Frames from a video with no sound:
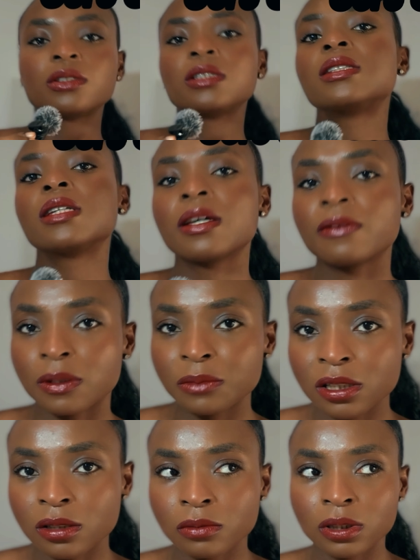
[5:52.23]
you need to get
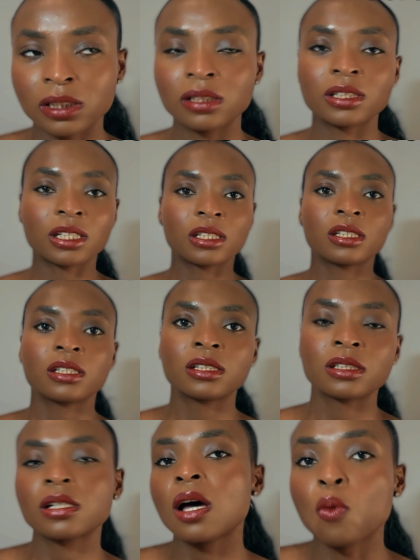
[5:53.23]
familiar with
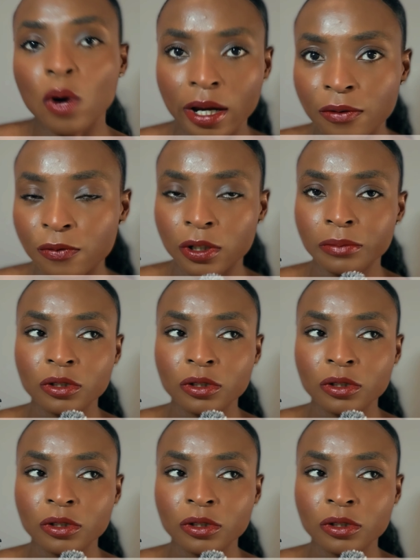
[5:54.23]
is wireframes.